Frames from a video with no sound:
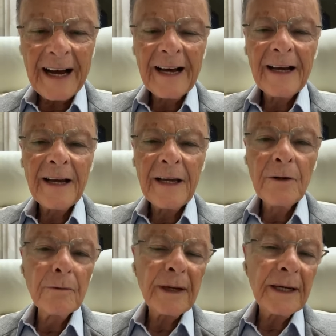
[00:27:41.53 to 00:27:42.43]
Then
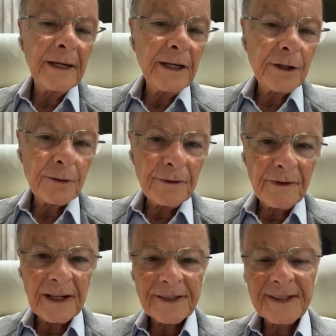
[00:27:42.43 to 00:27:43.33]
go to a
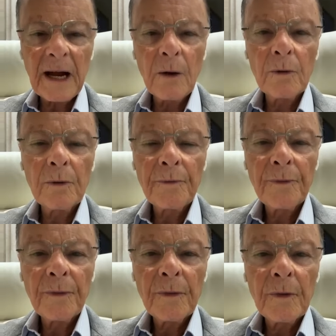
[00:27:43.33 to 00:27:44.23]
universal church
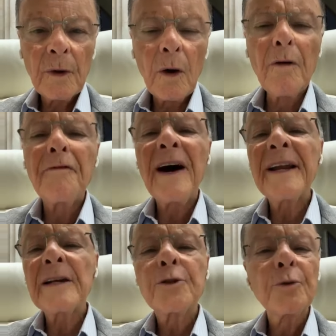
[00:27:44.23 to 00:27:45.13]
tomorrow.
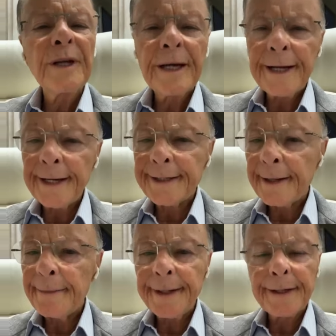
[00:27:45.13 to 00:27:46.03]
Or go to your
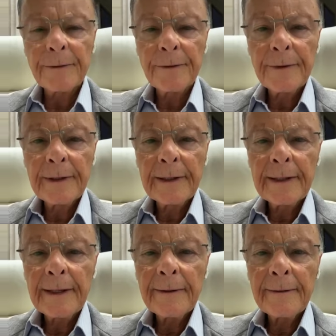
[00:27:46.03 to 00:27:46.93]
church.
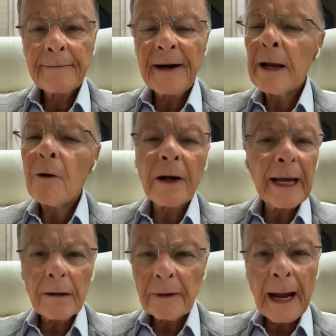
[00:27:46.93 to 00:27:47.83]
Or
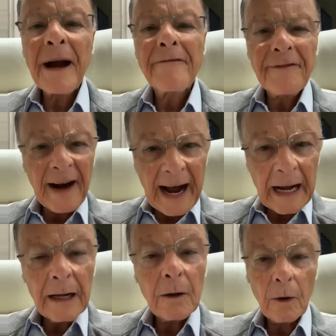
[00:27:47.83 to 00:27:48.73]
anywhere,
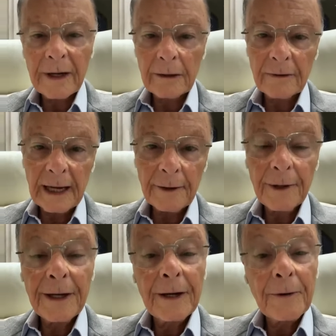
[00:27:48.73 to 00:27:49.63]
but go.
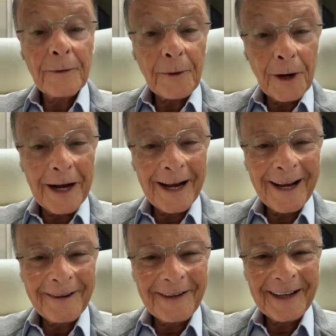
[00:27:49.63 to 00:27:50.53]
Not anywhere,
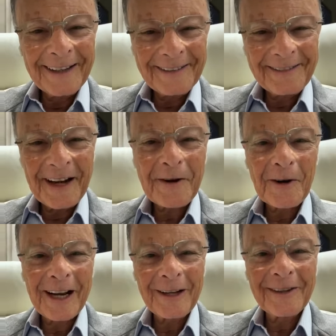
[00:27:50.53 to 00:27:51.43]
but
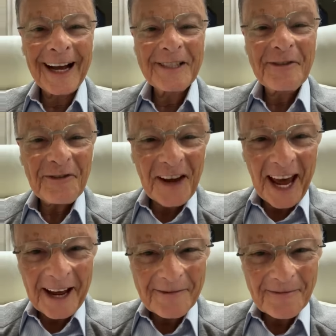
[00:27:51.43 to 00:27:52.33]
a place of
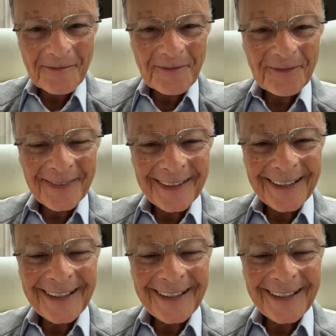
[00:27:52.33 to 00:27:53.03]
faith